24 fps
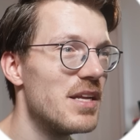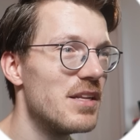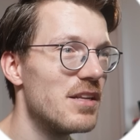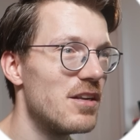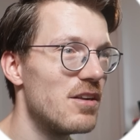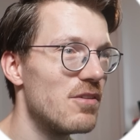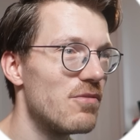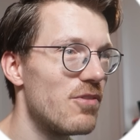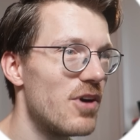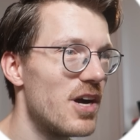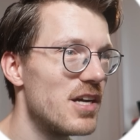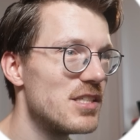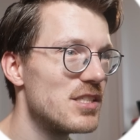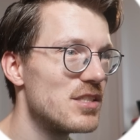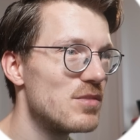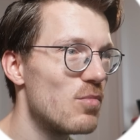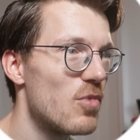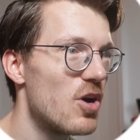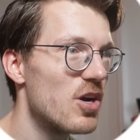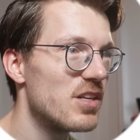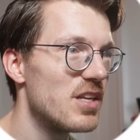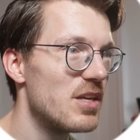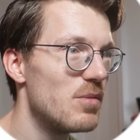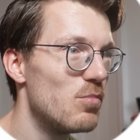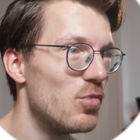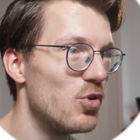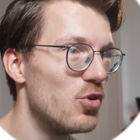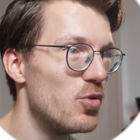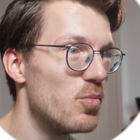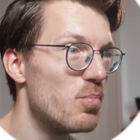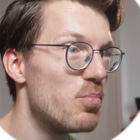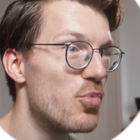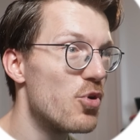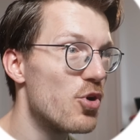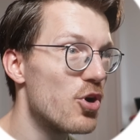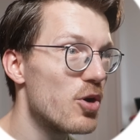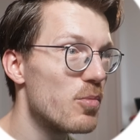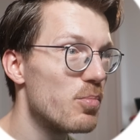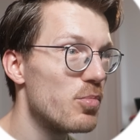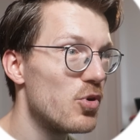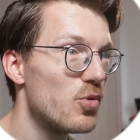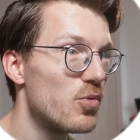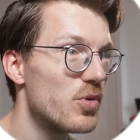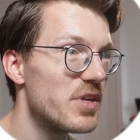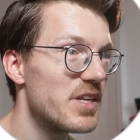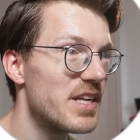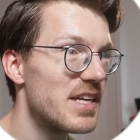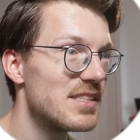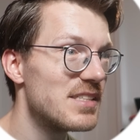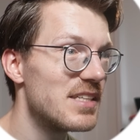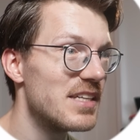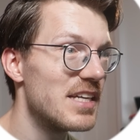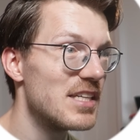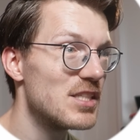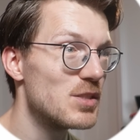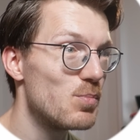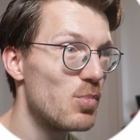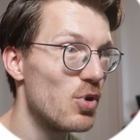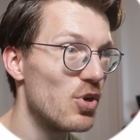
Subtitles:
The devices marked in blue-purple were tested against